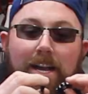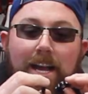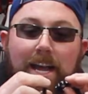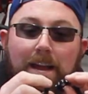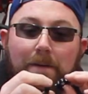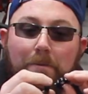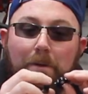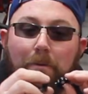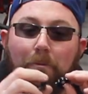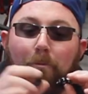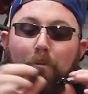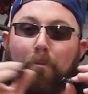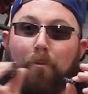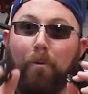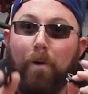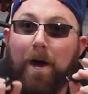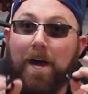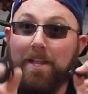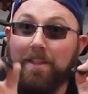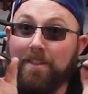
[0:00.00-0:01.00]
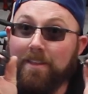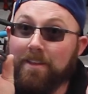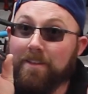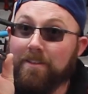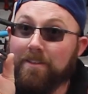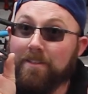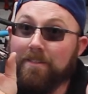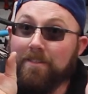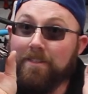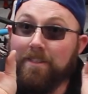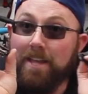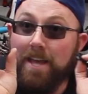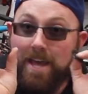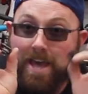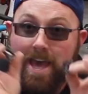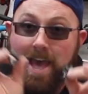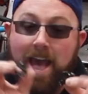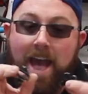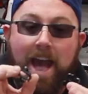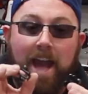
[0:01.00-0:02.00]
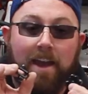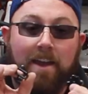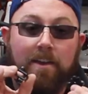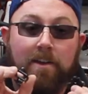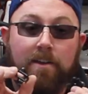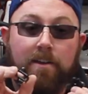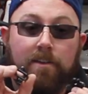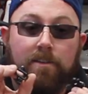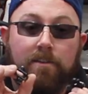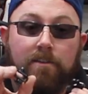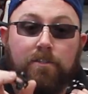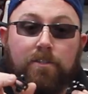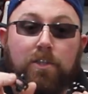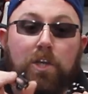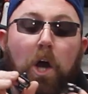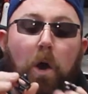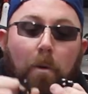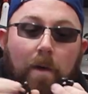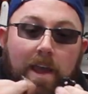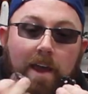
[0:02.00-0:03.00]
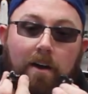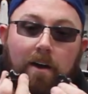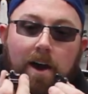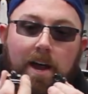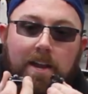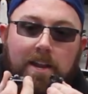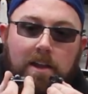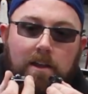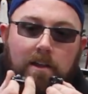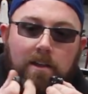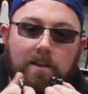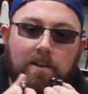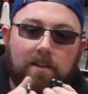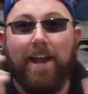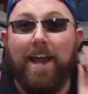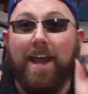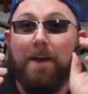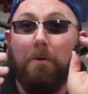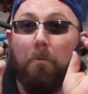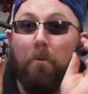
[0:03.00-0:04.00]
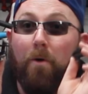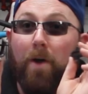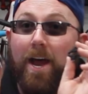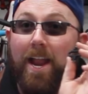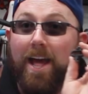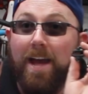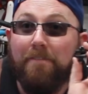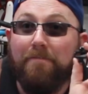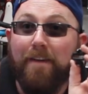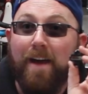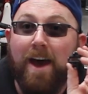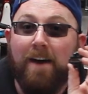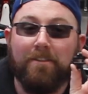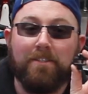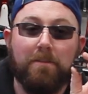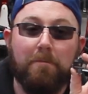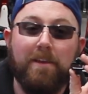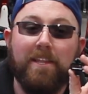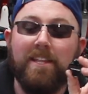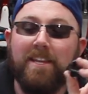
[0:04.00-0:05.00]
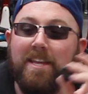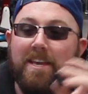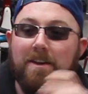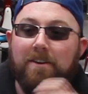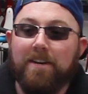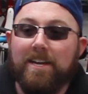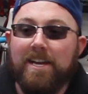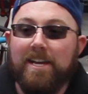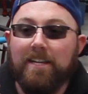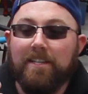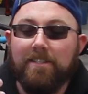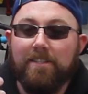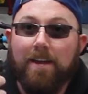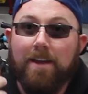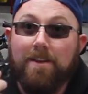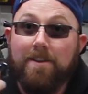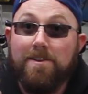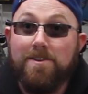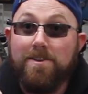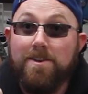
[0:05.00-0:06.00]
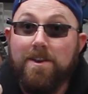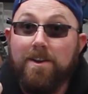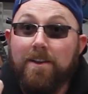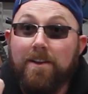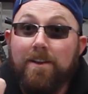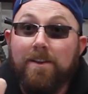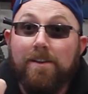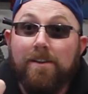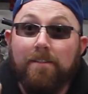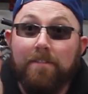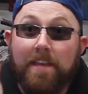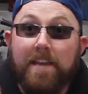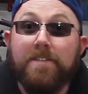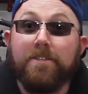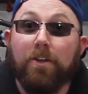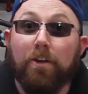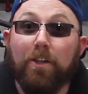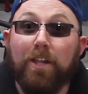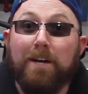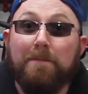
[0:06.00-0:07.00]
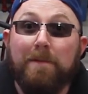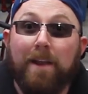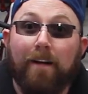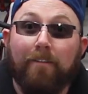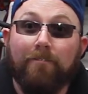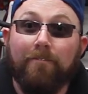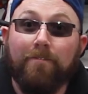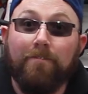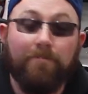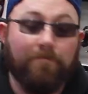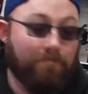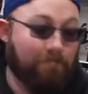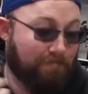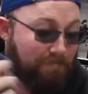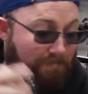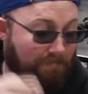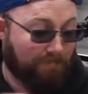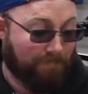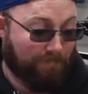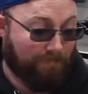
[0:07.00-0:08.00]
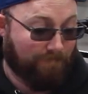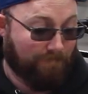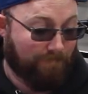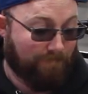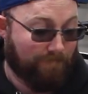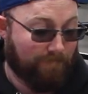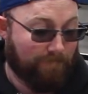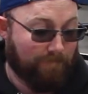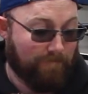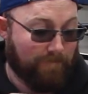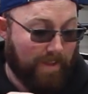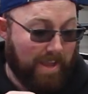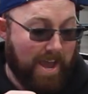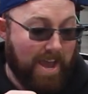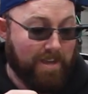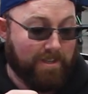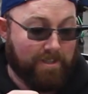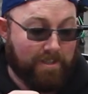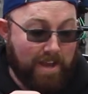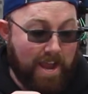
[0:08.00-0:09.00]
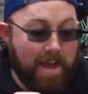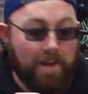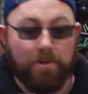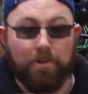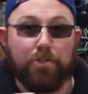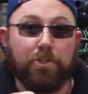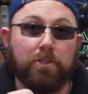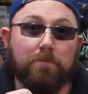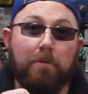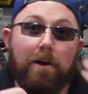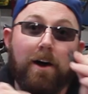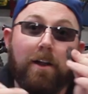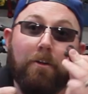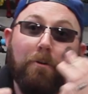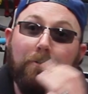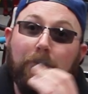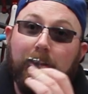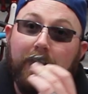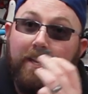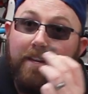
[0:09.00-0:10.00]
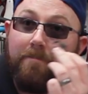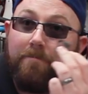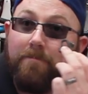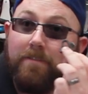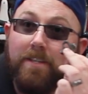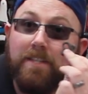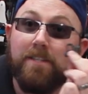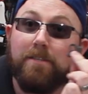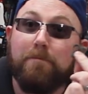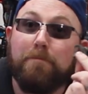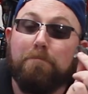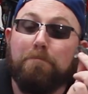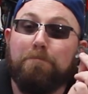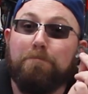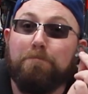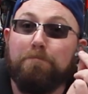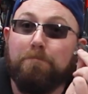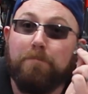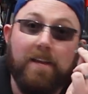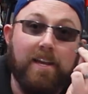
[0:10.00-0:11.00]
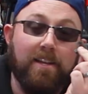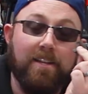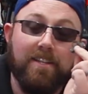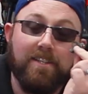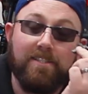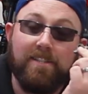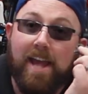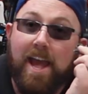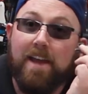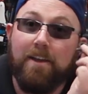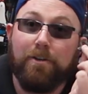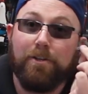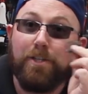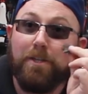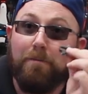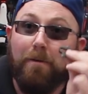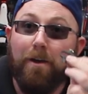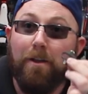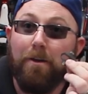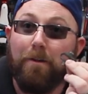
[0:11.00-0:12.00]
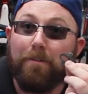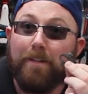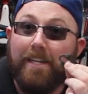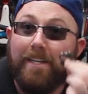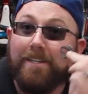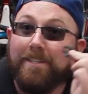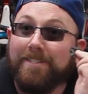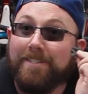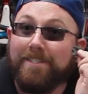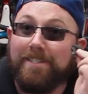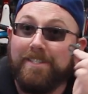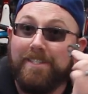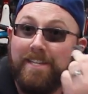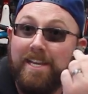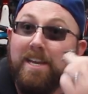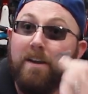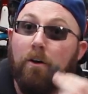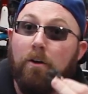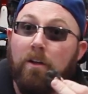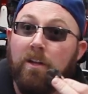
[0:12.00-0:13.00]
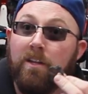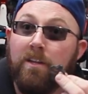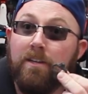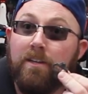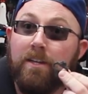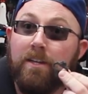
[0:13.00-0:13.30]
And I went, what the heck is going on here? And what I found to be the deal is these are aluminum. A standard Shimano cleat is the standard Shimano cleat is steel.